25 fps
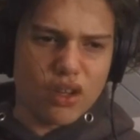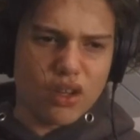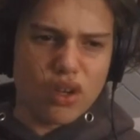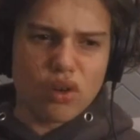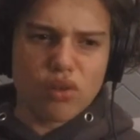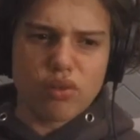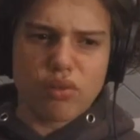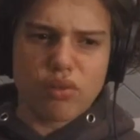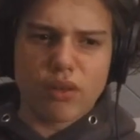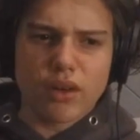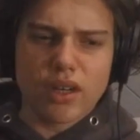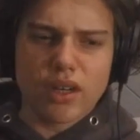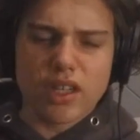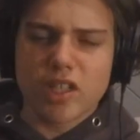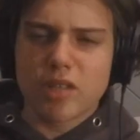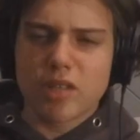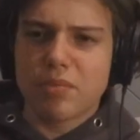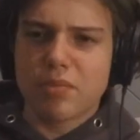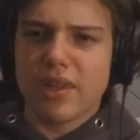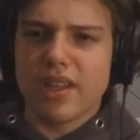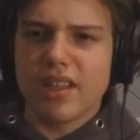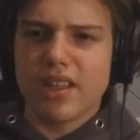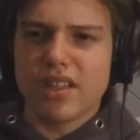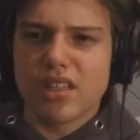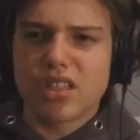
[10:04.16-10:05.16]
crisp
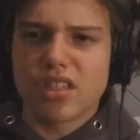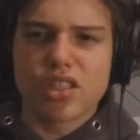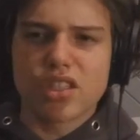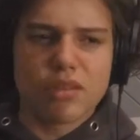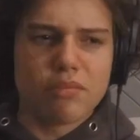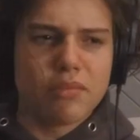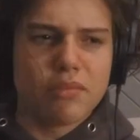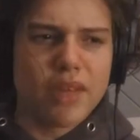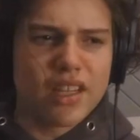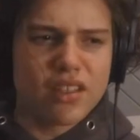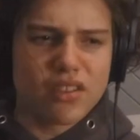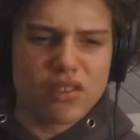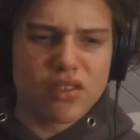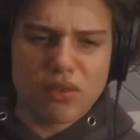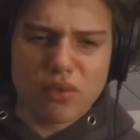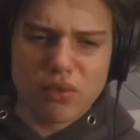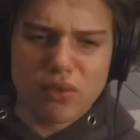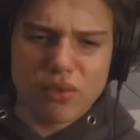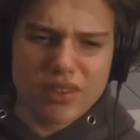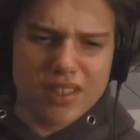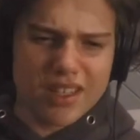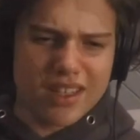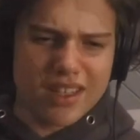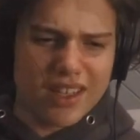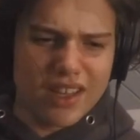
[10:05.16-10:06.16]

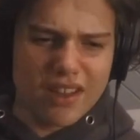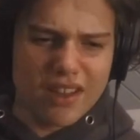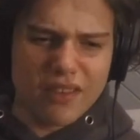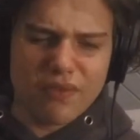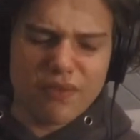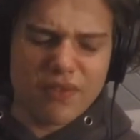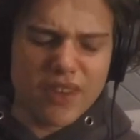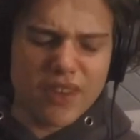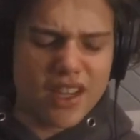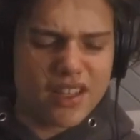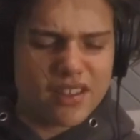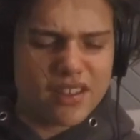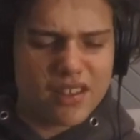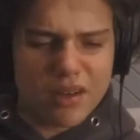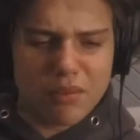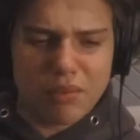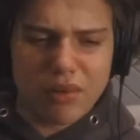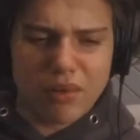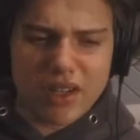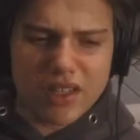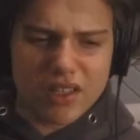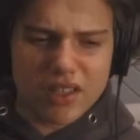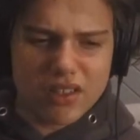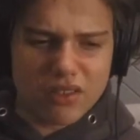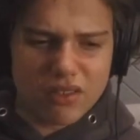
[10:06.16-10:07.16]
instrumentals and the effects that are
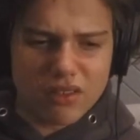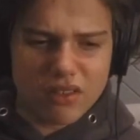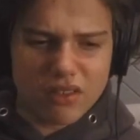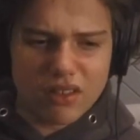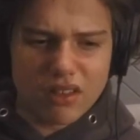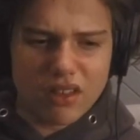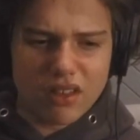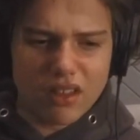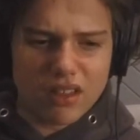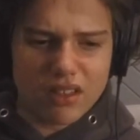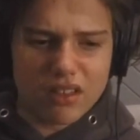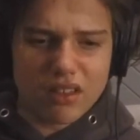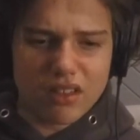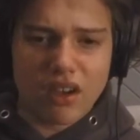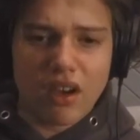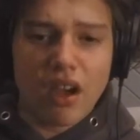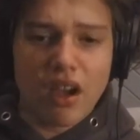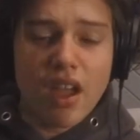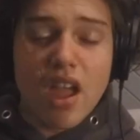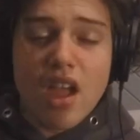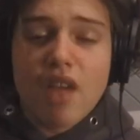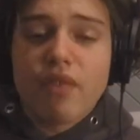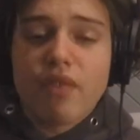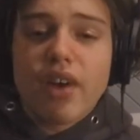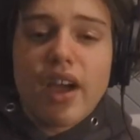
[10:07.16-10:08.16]
placed on the guitar.
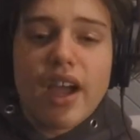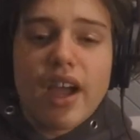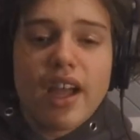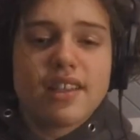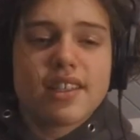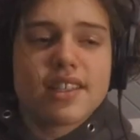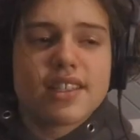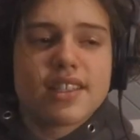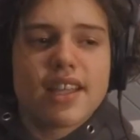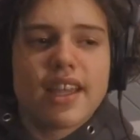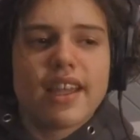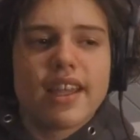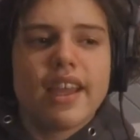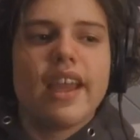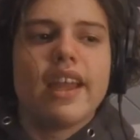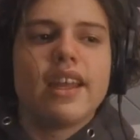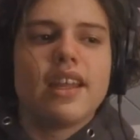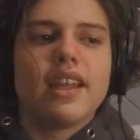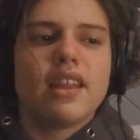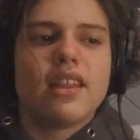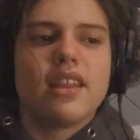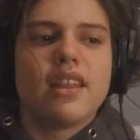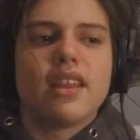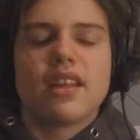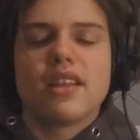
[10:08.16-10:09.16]
If I had to say
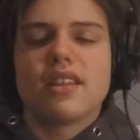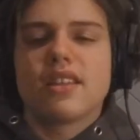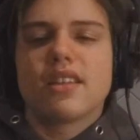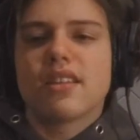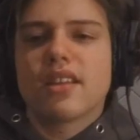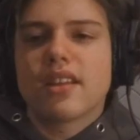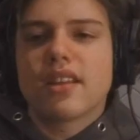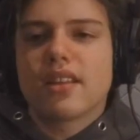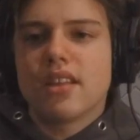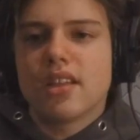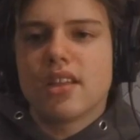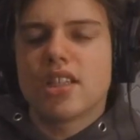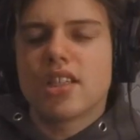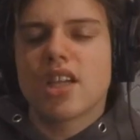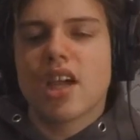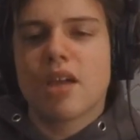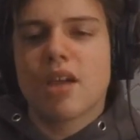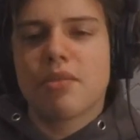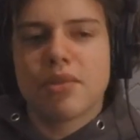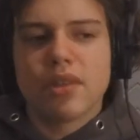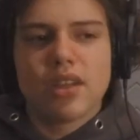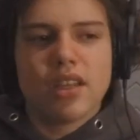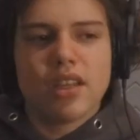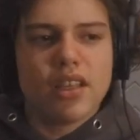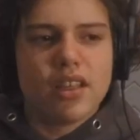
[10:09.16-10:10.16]
anything, it's like the
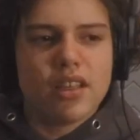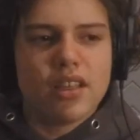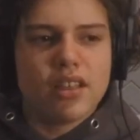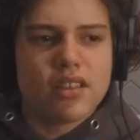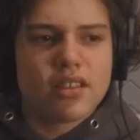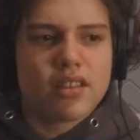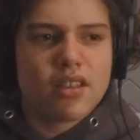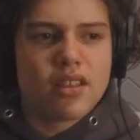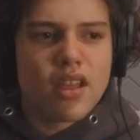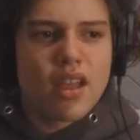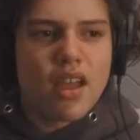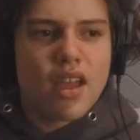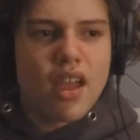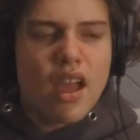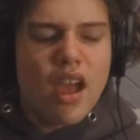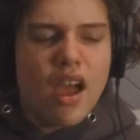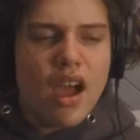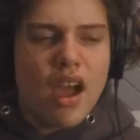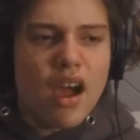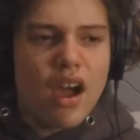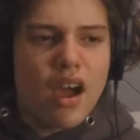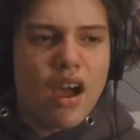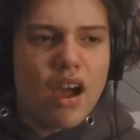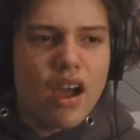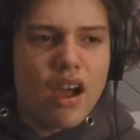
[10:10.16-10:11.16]
Japanese.
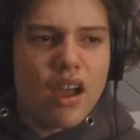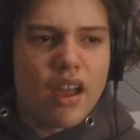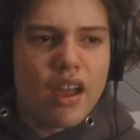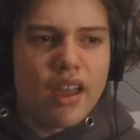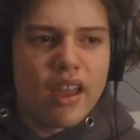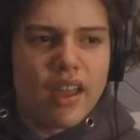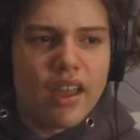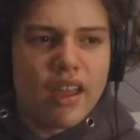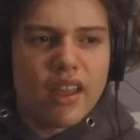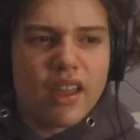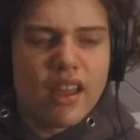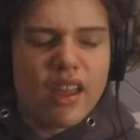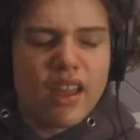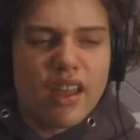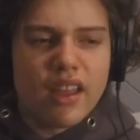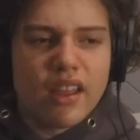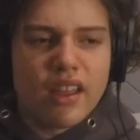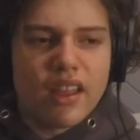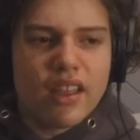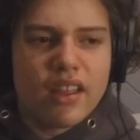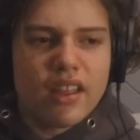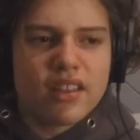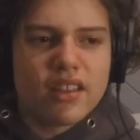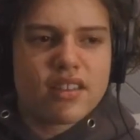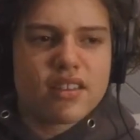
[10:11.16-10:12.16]

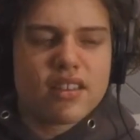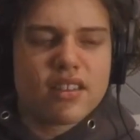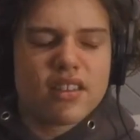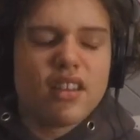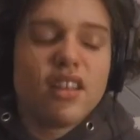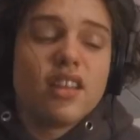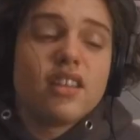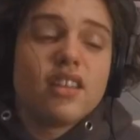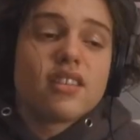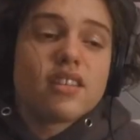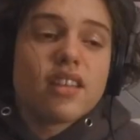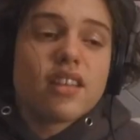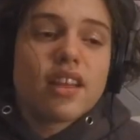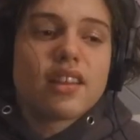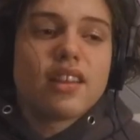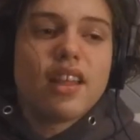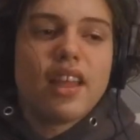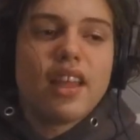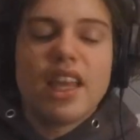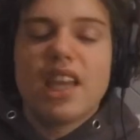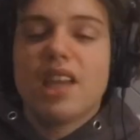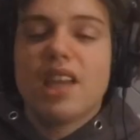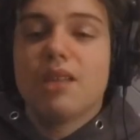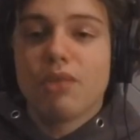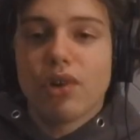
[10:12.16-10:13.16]
It's like
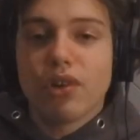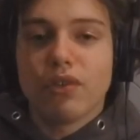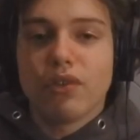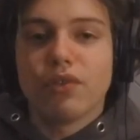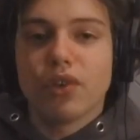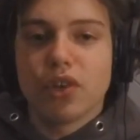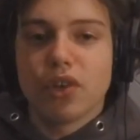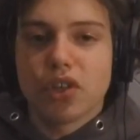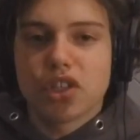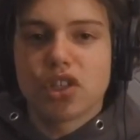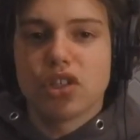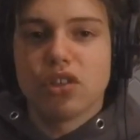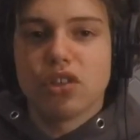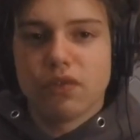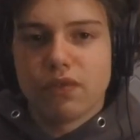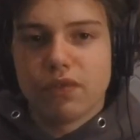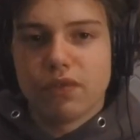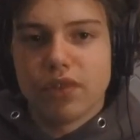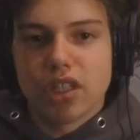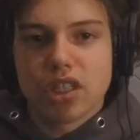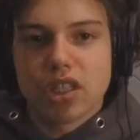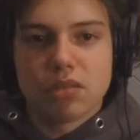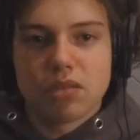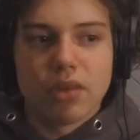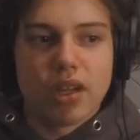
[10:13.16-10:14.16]
the emo version of
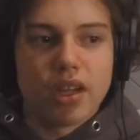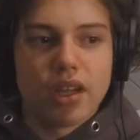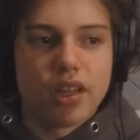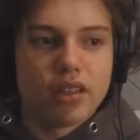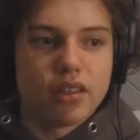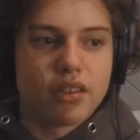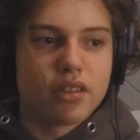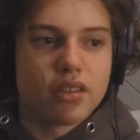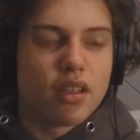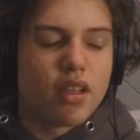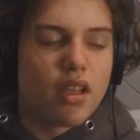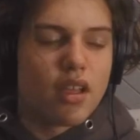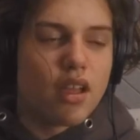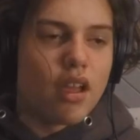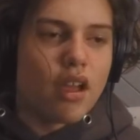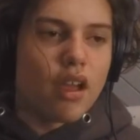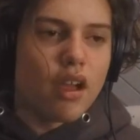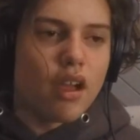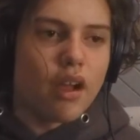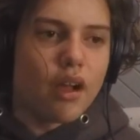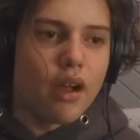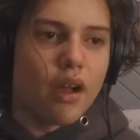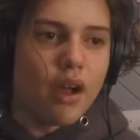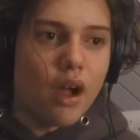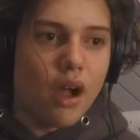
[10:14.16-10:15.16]
Fishman's.
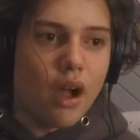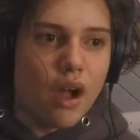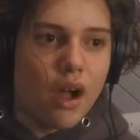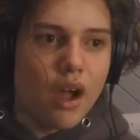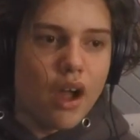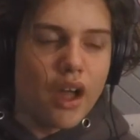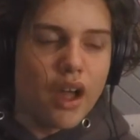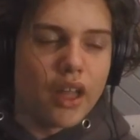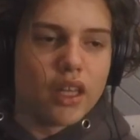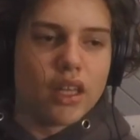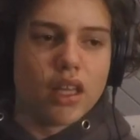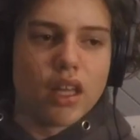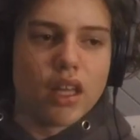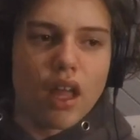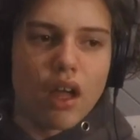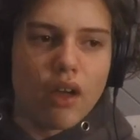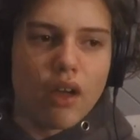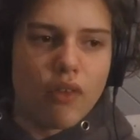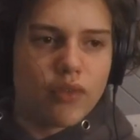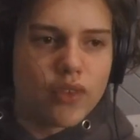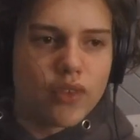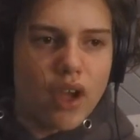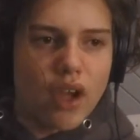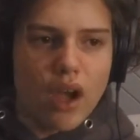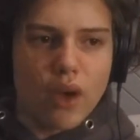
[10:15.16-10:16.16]
I
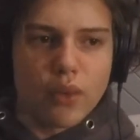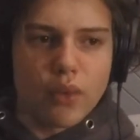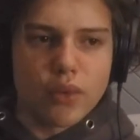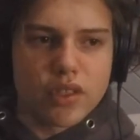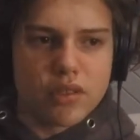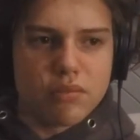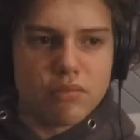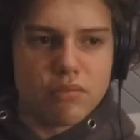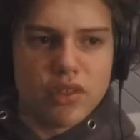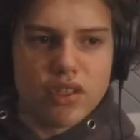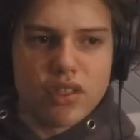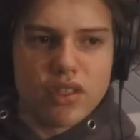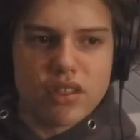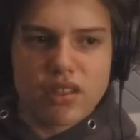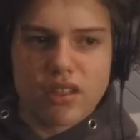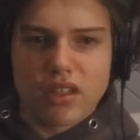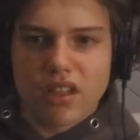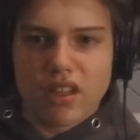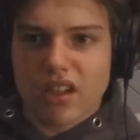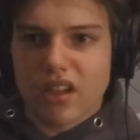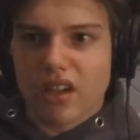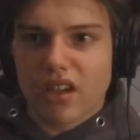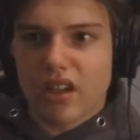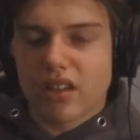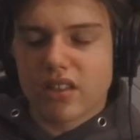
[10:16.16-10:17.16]
loved I Was
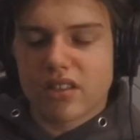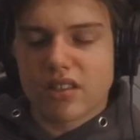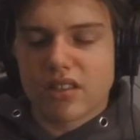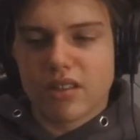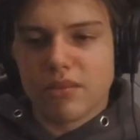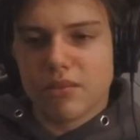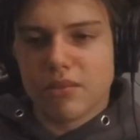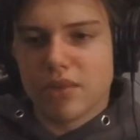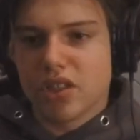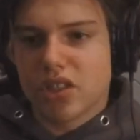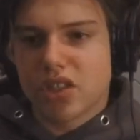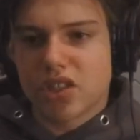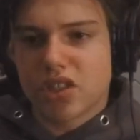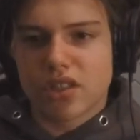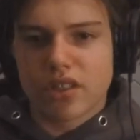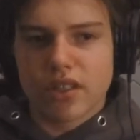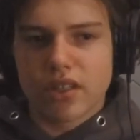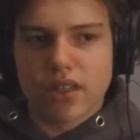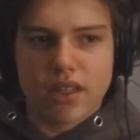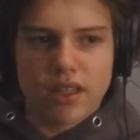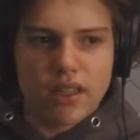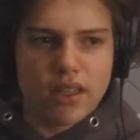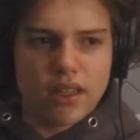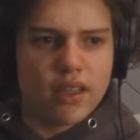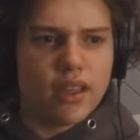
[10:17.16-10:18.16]
Music,
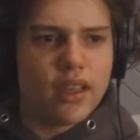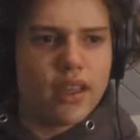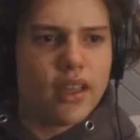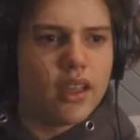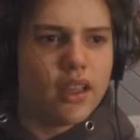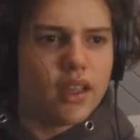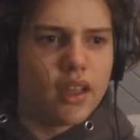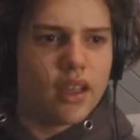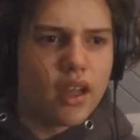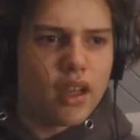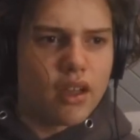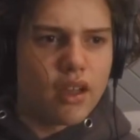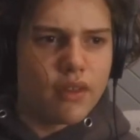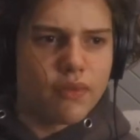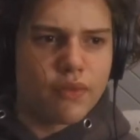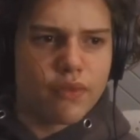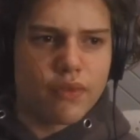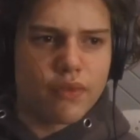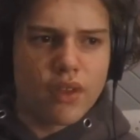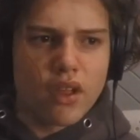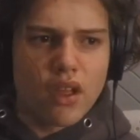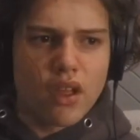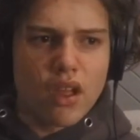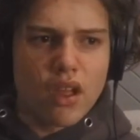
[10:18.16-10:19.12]
Symmetry, EF.